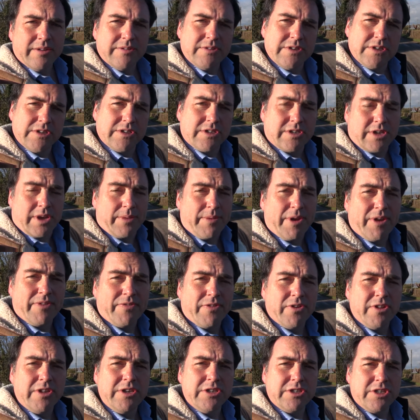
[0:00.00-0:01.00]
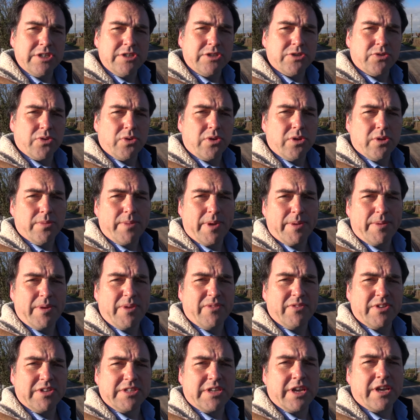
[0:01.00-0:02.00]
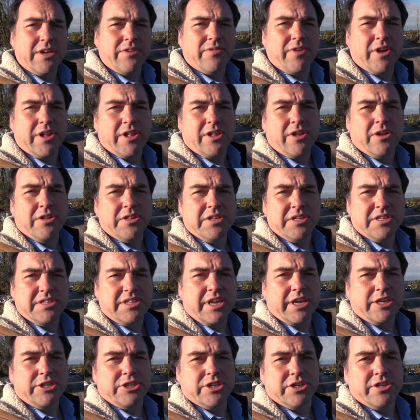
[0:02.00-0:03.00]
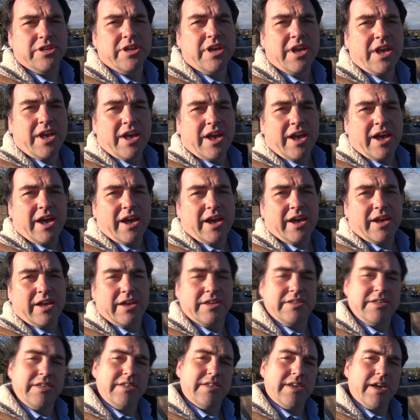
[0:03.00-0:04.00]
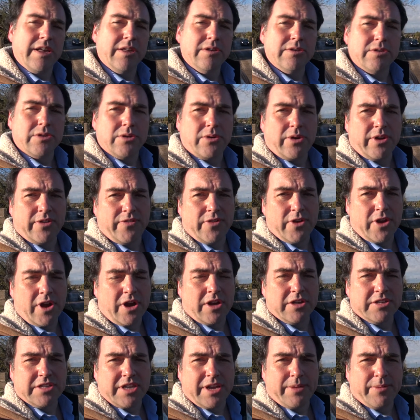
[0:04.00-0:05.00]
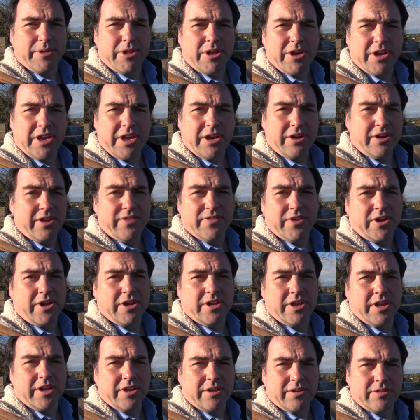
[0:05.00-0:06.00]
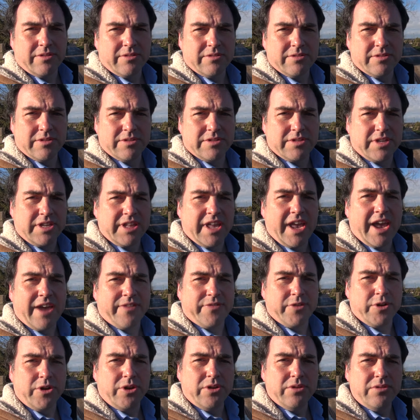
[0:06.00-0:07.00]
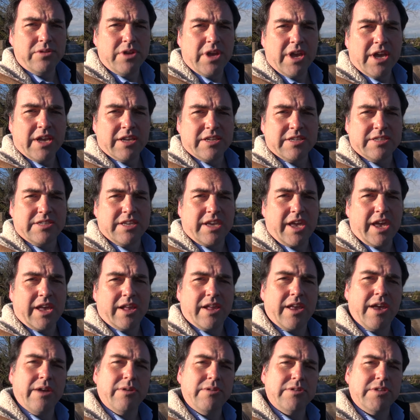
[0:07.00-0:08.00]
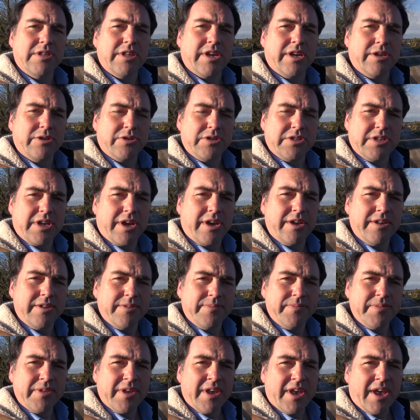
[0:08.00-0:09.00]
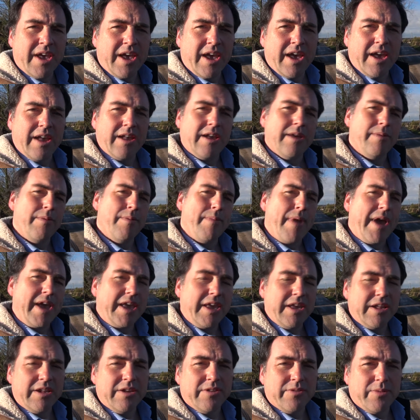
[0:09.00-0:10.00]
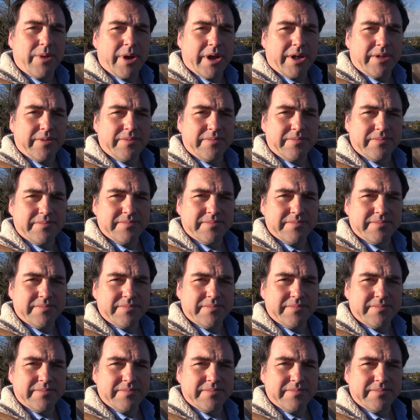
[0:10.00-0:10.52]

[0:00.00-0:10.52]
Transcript: just coming out for a leisurely stroll or maybe even a cycle ride along this section. As you can tell, there's quite a few cars that come along here even on a Sunday afternoon just to get out to the countryside and coming back in as well.